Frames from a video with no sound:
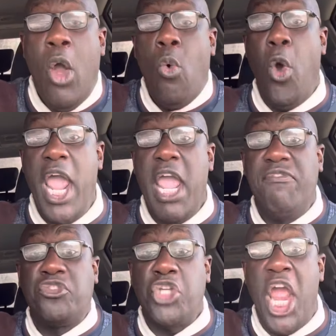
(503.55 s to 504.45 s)
"We've
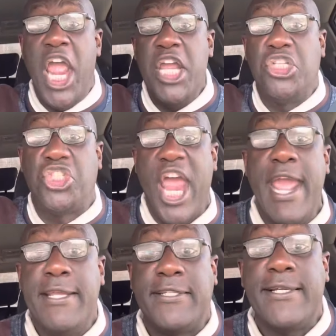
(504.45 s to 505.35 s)
seen
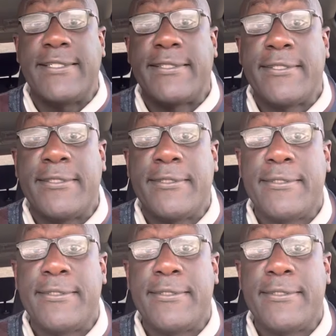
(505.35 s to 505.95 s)
Jesus."